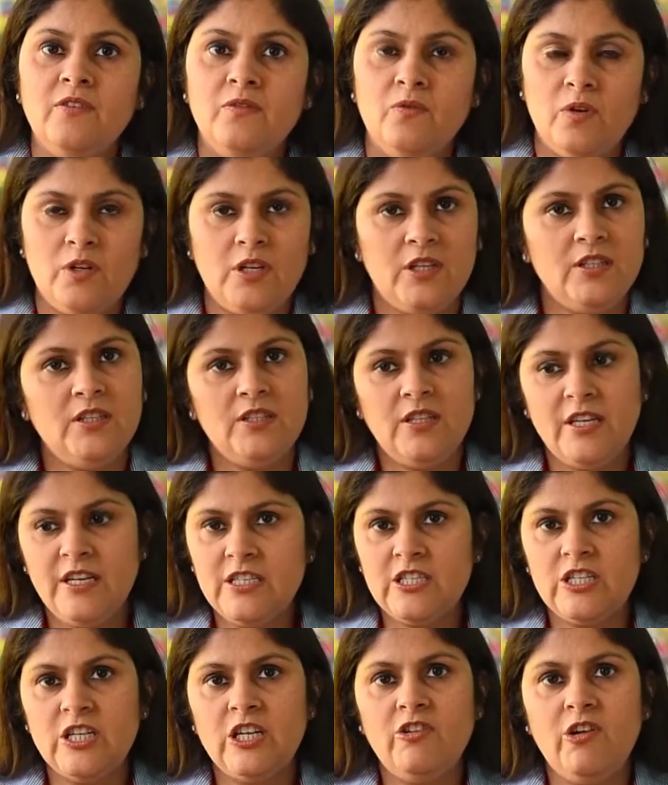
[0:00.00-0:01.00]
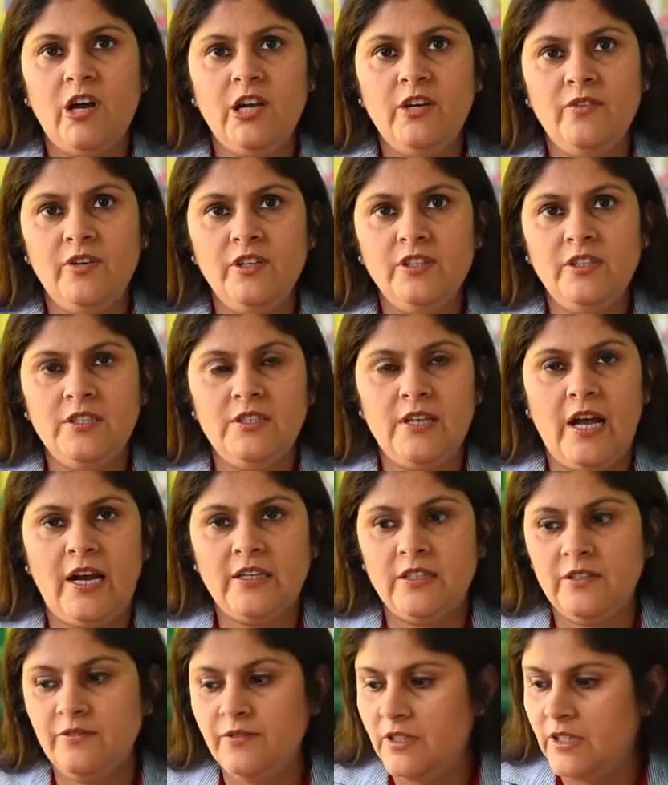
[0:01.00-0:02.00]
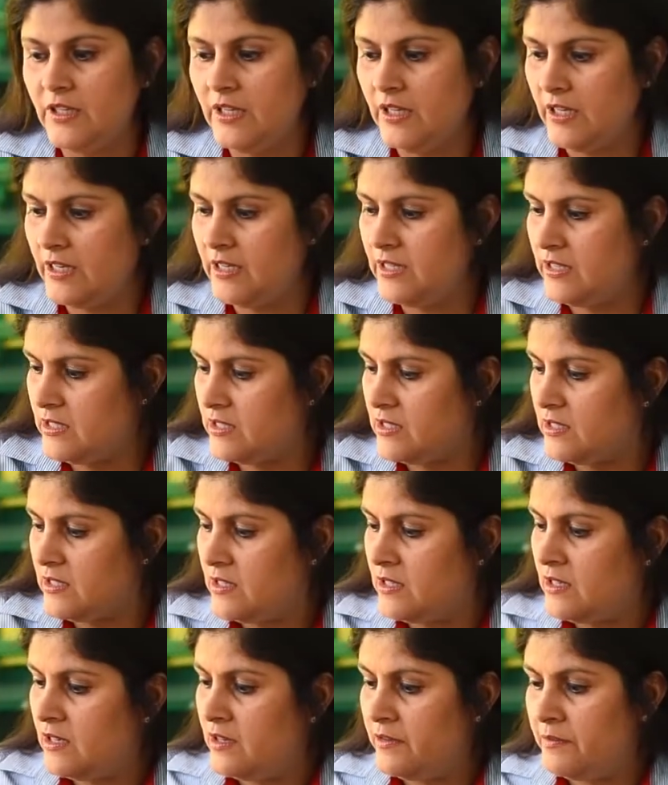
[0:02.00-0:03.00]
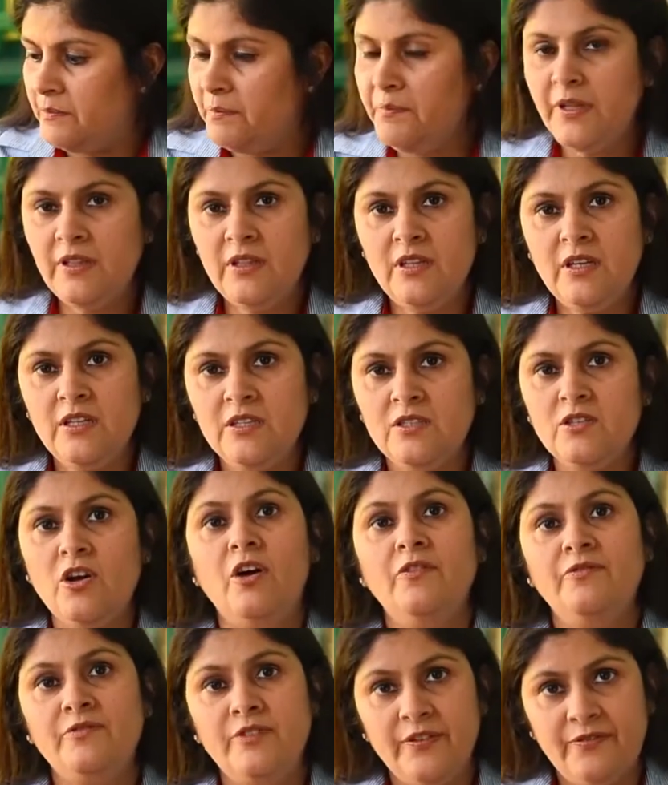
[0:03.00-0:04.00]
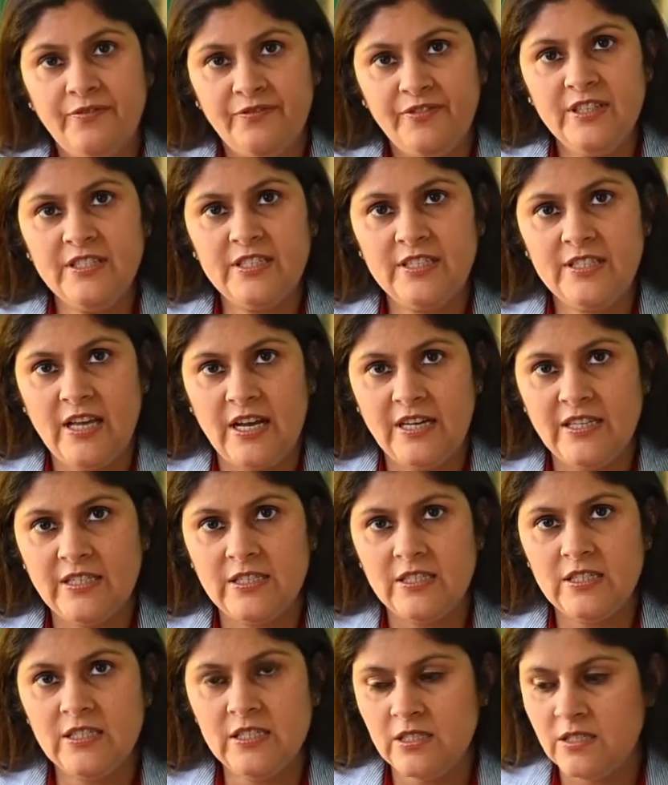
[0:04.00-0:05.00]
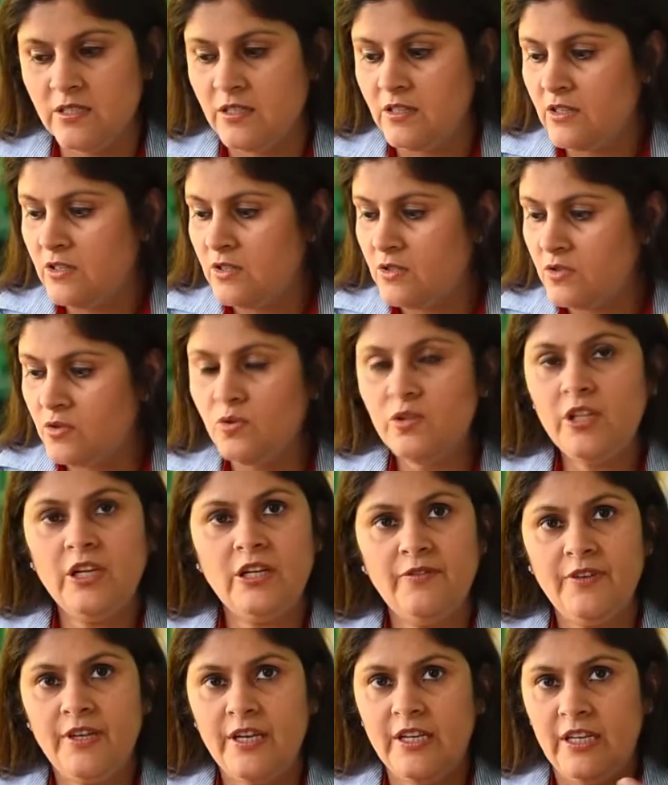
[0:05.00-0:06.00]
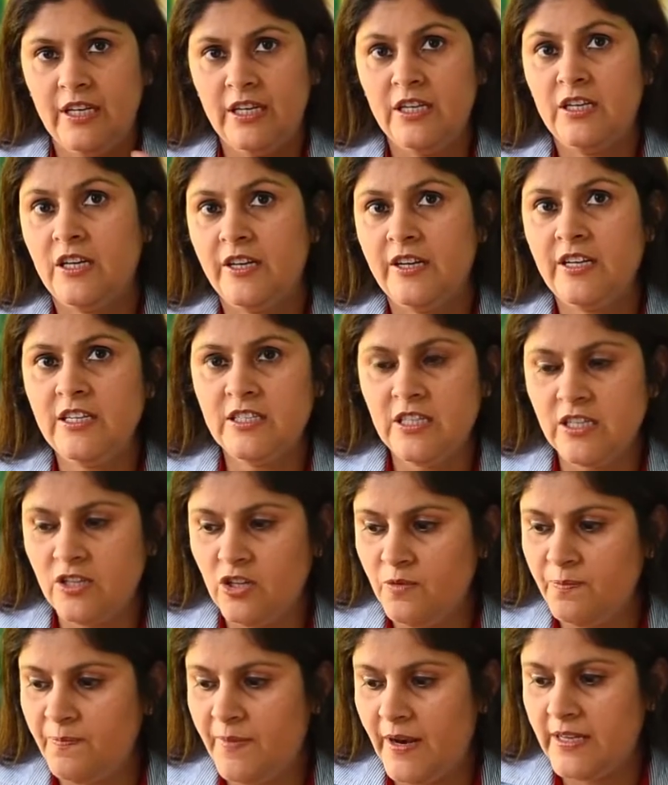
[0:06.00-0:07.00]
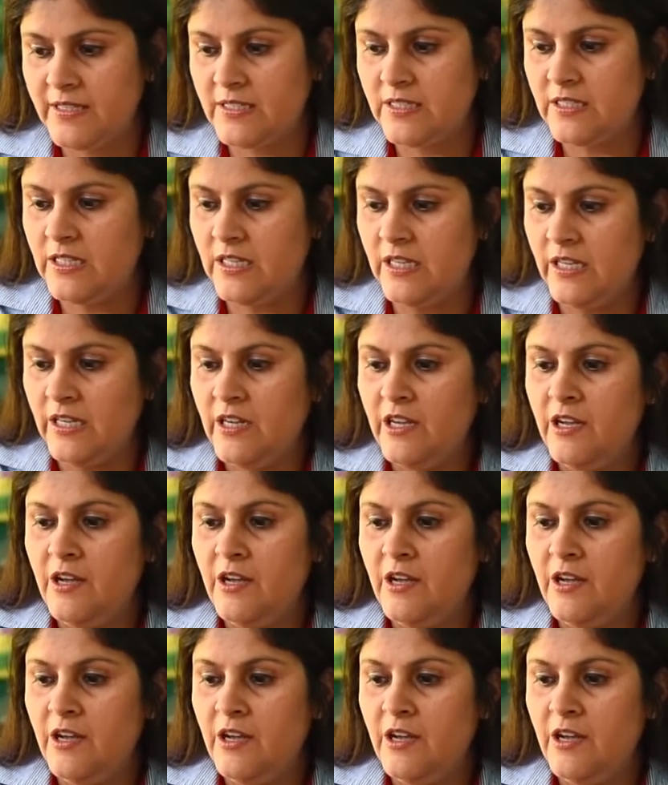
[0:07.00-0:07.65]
What are the things required for this activity is bindis of different sizes, so that we can increase the complexity.